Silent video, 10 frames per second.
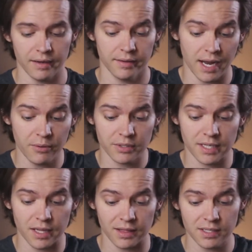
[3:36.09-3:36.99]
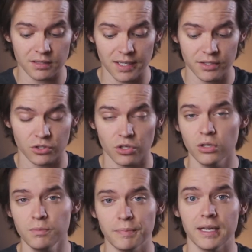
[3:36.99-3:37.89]
then I would say that this lens
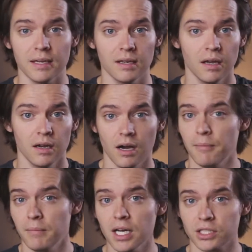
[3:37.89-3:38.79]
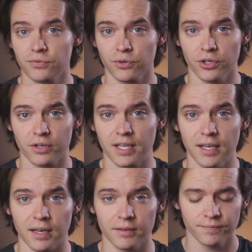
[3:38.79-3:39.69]
could be a must for your
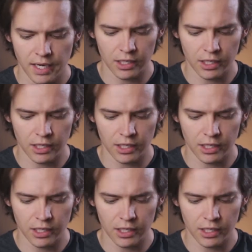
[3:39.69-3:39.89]
kit.